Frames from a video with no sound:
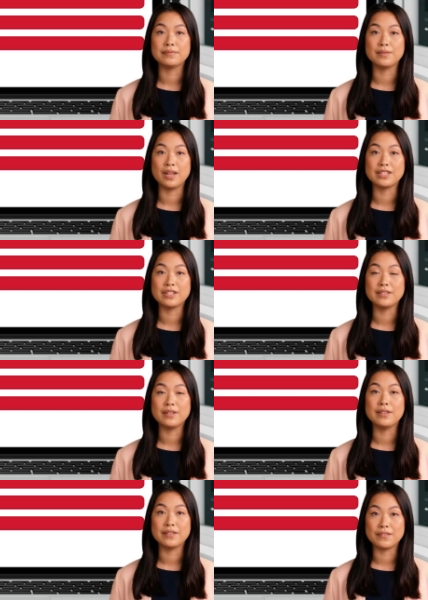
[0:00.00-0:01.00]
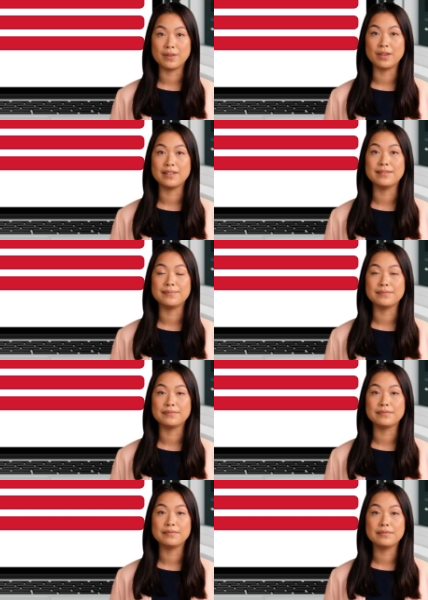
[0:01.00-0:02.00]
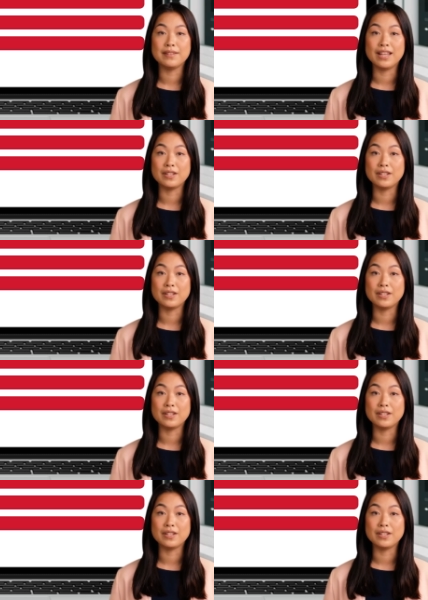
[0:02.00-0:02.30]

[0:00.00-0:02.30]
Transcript: Question 34. A